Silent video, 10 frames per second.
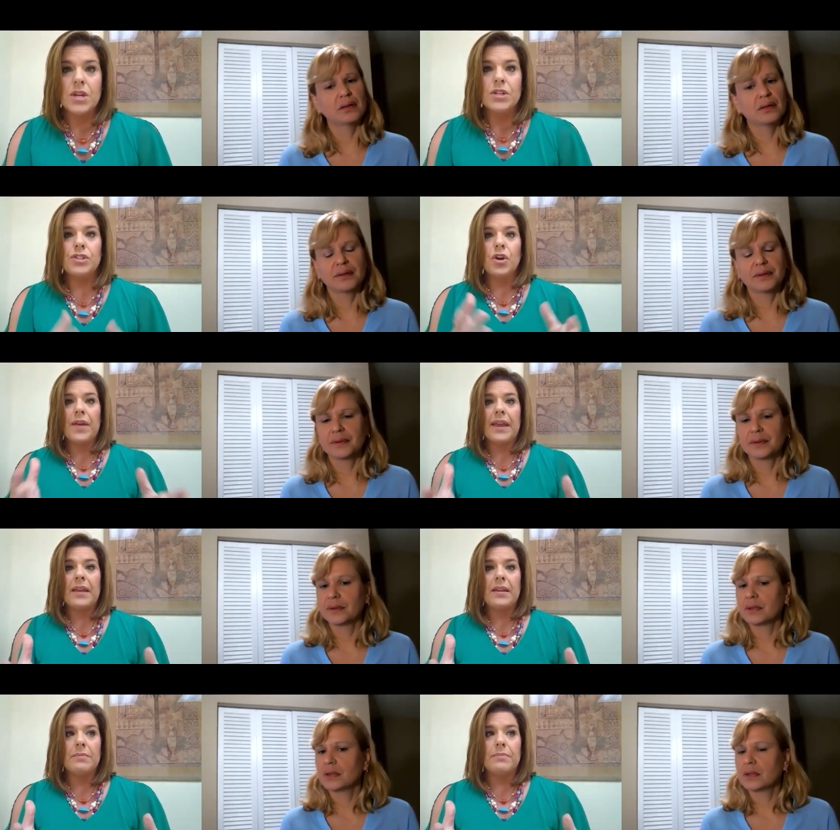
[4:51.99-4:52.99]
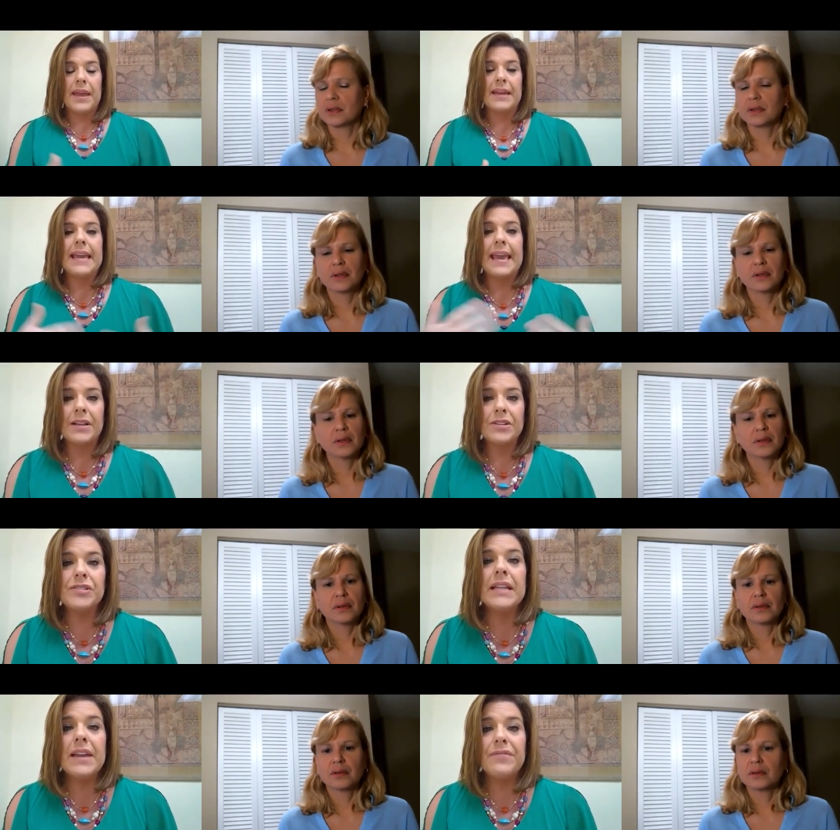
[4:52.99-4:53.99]
Speaker 1: So they they had canceled the
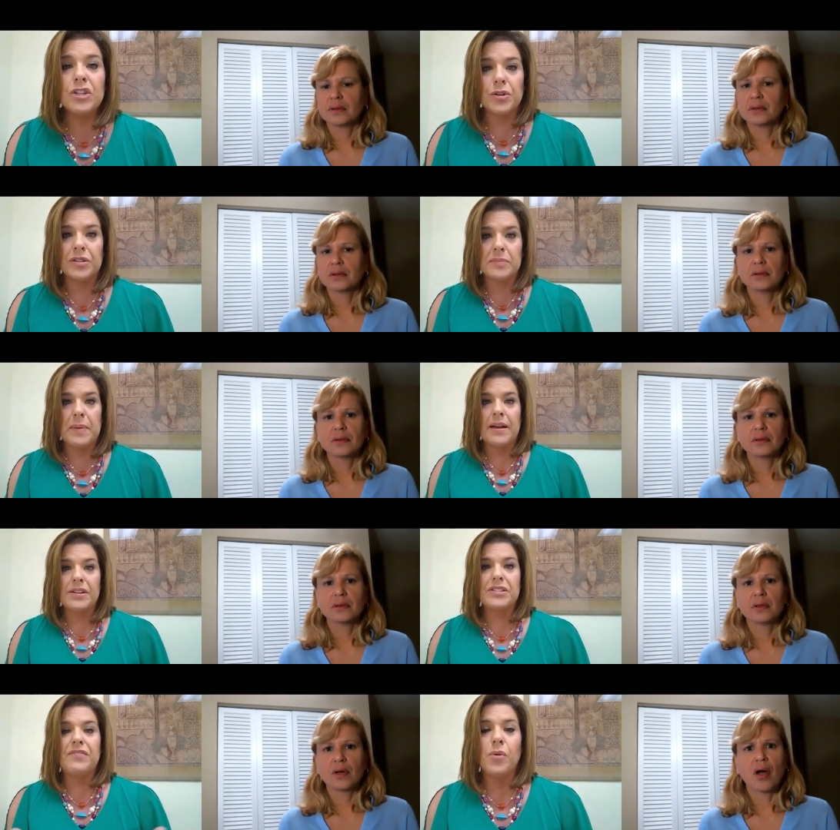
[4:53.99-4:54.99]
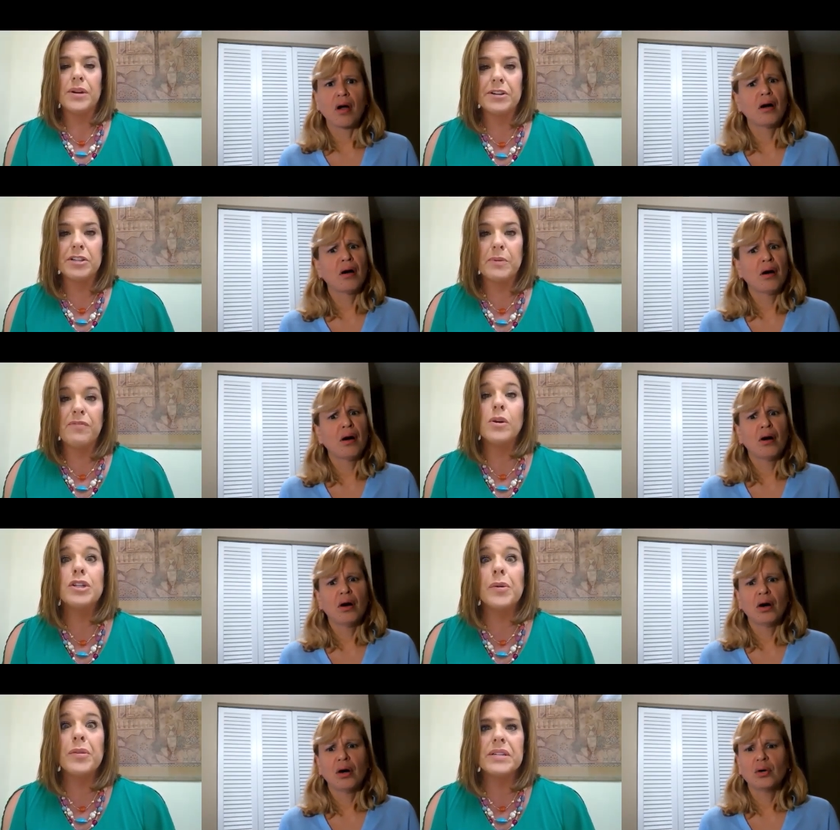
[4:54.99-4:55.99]
life insurance policy four years before
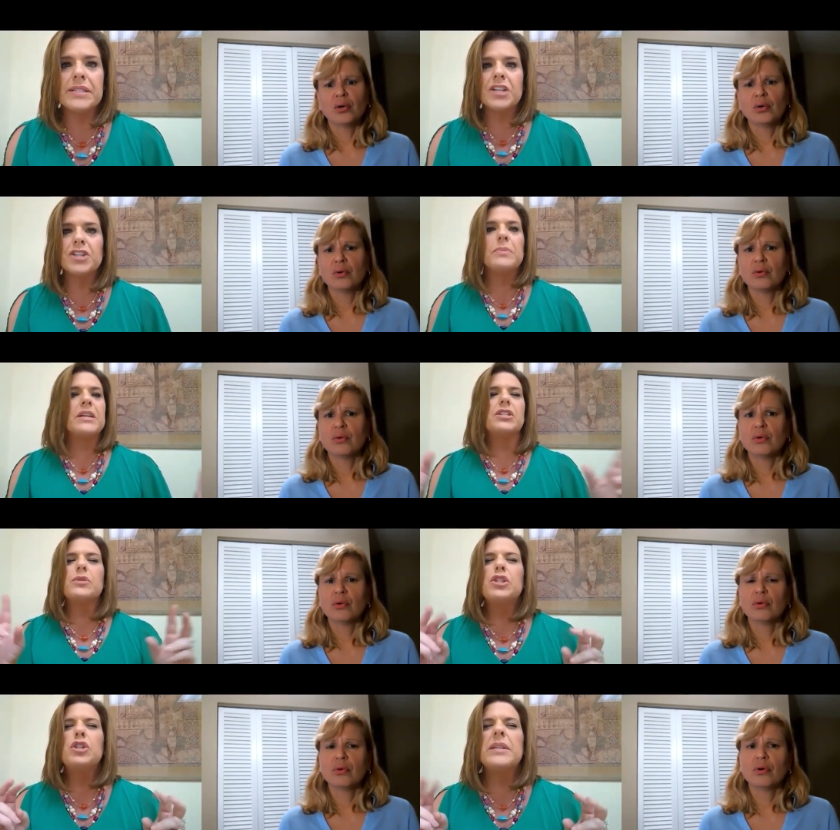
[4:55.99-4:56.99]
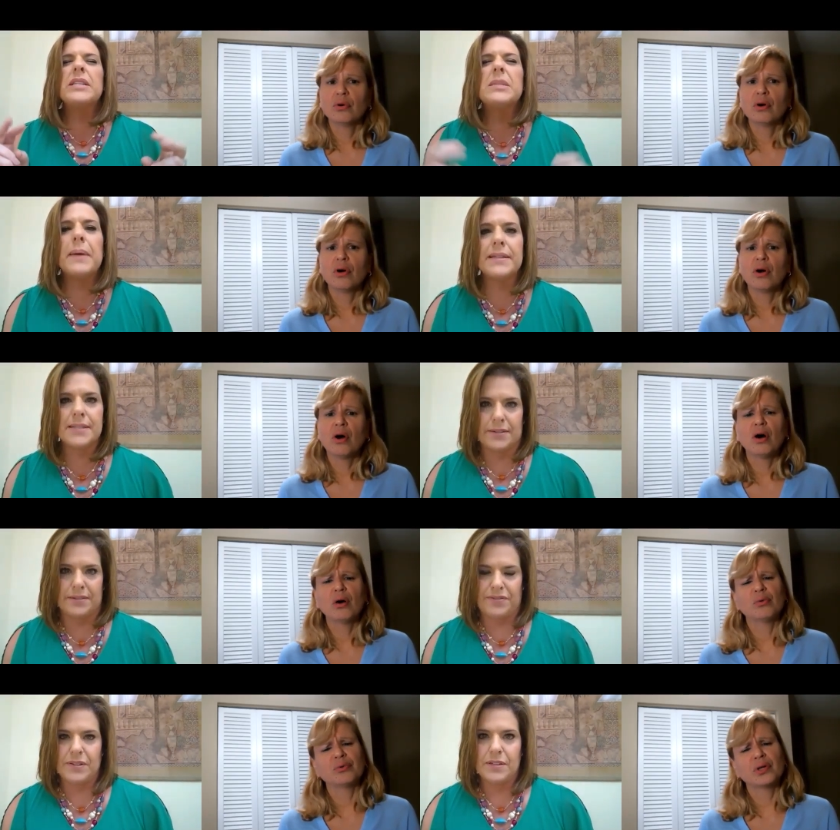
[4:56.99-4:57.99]
during the recession because it was too expensive.
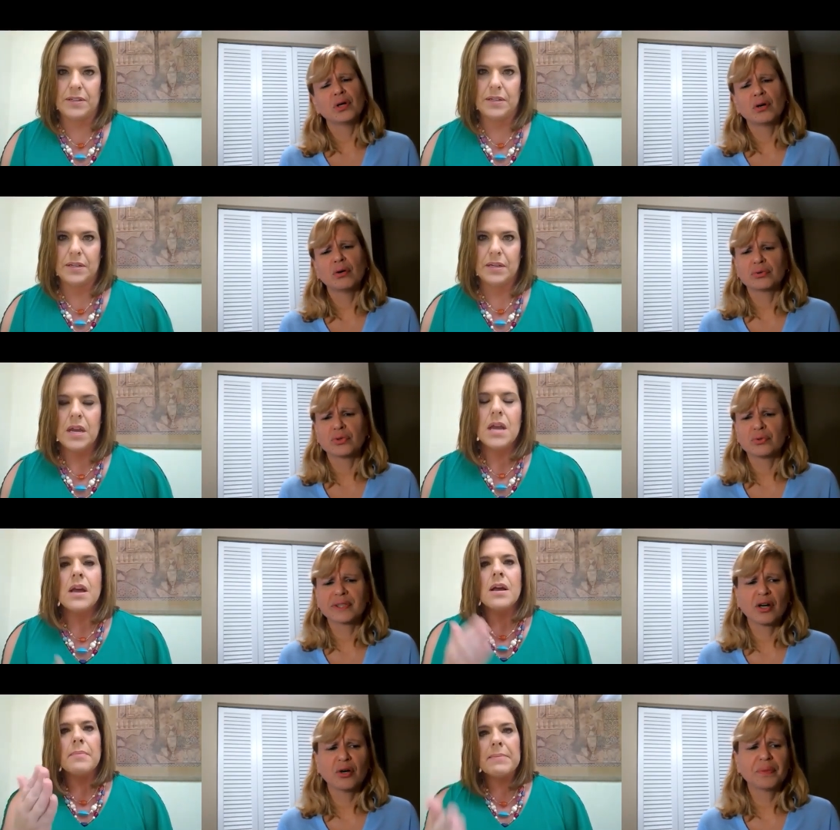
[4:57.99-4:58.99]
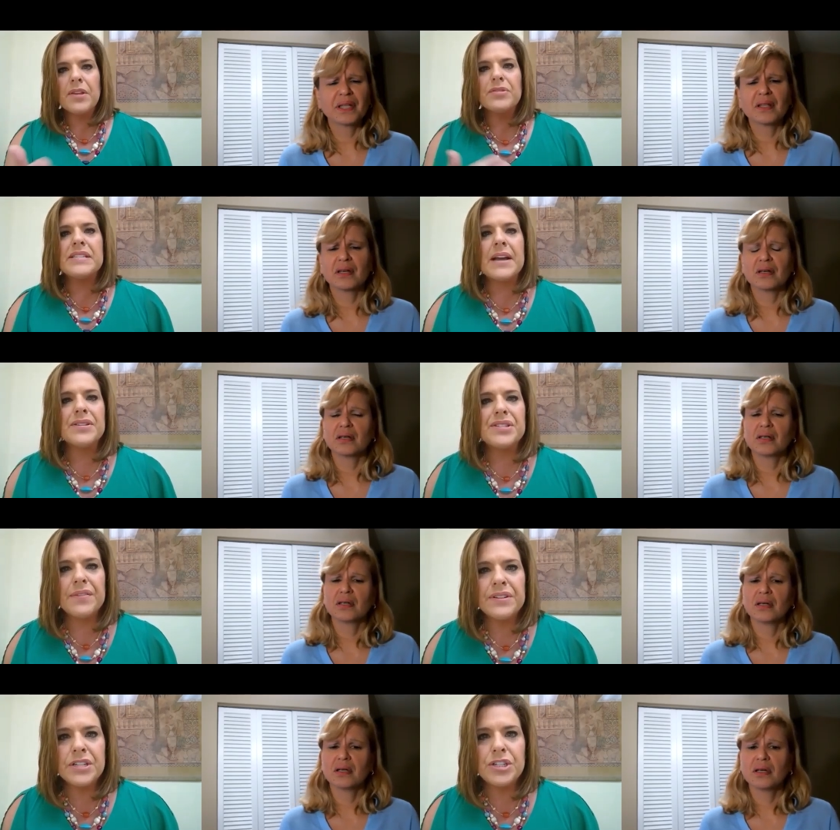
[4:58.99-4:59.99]
Speaker 2: Oh no! My
Speaker 1: mother's now
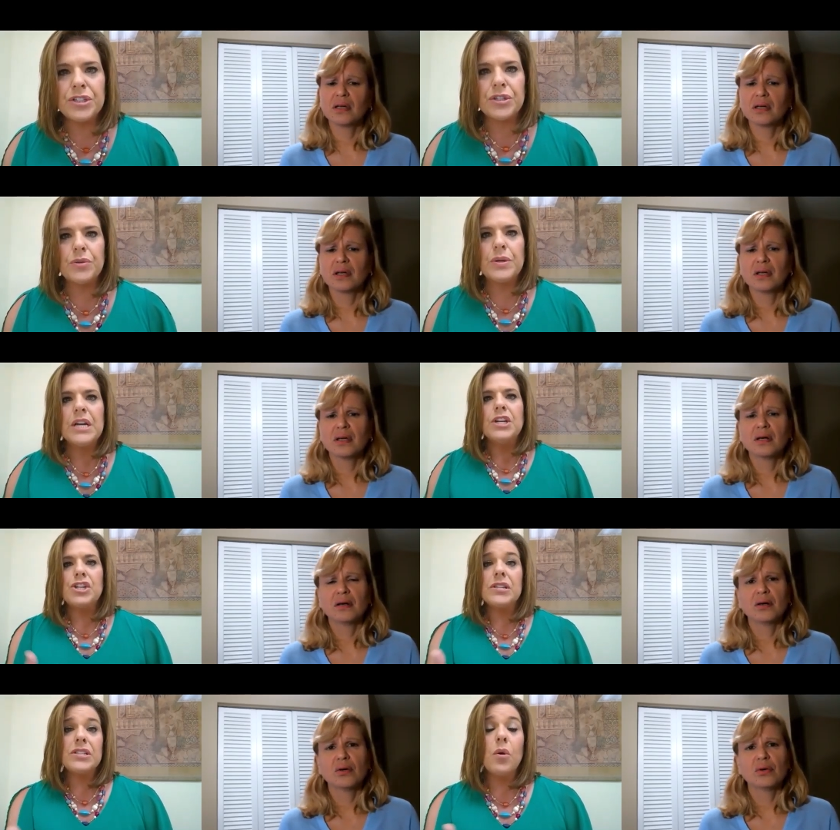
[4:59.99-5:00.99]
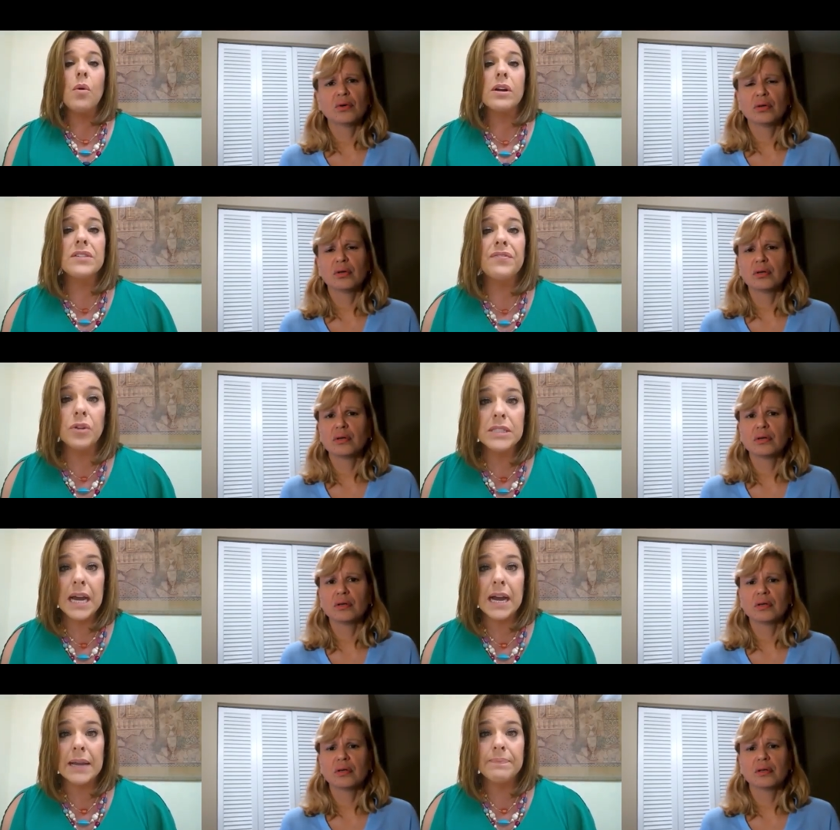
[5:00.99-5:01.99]
seventy two. She still works full
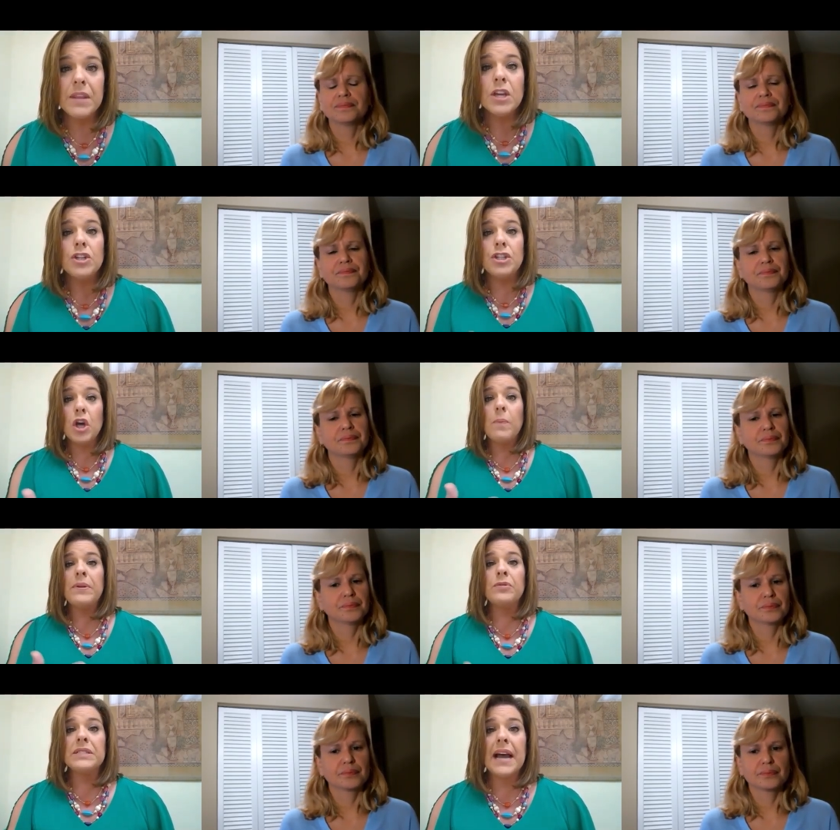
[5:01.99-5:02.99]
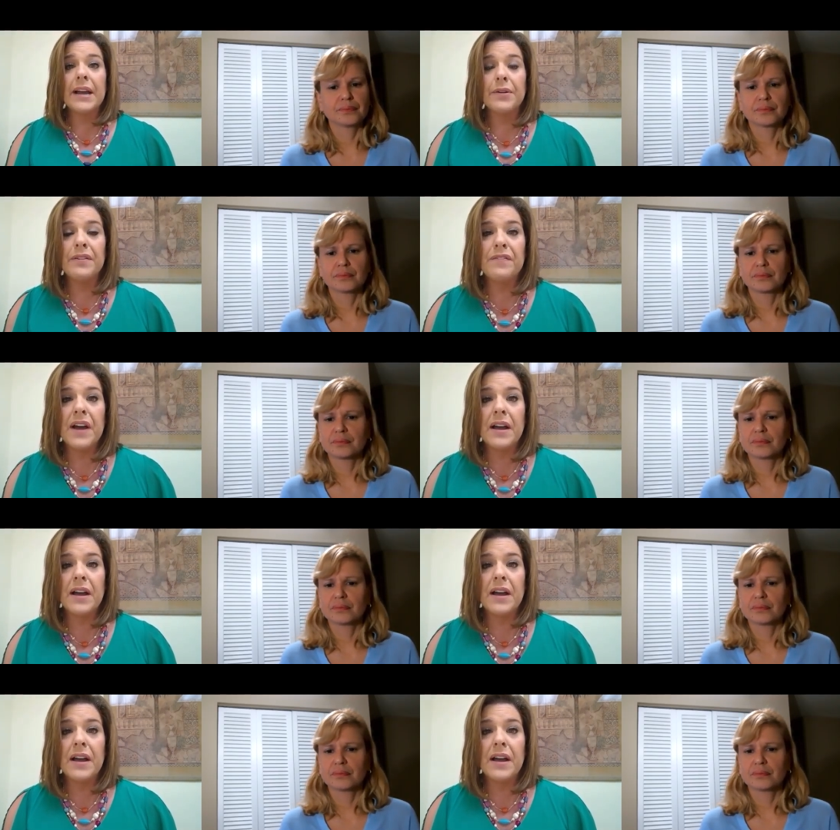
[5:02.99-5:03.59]
time. She's hoping to retire in five